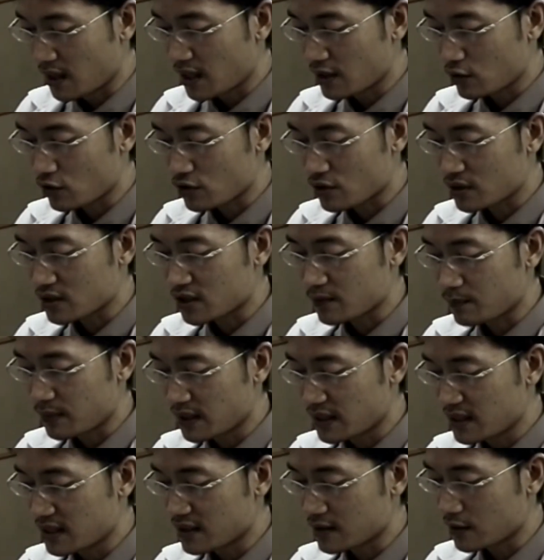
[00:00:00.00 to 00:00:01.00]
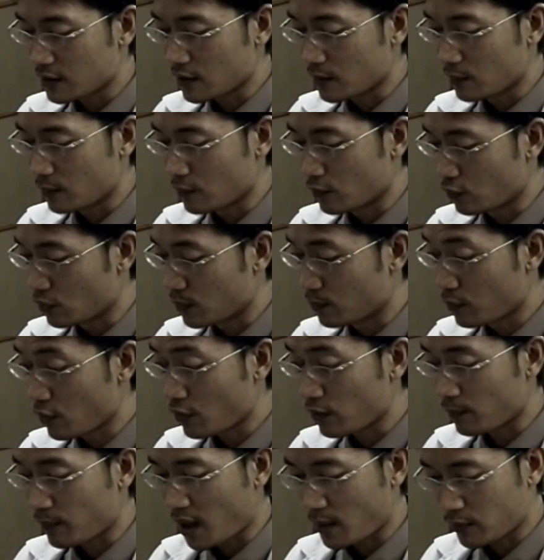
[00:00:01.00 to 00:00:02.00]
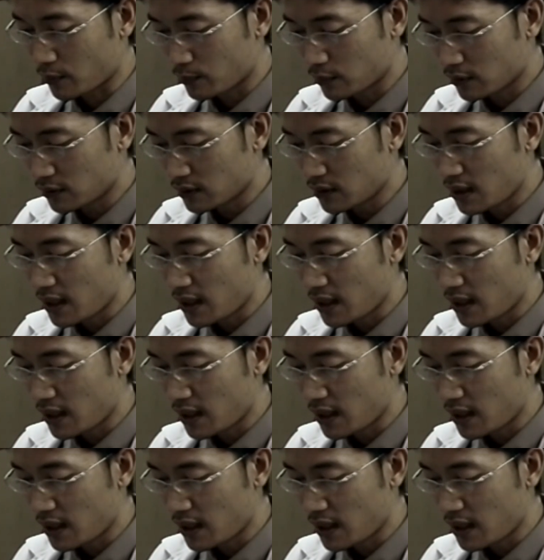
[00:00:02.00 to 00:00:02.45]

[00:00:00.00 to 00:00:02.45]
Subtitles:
Dorsal pedis were both palpable.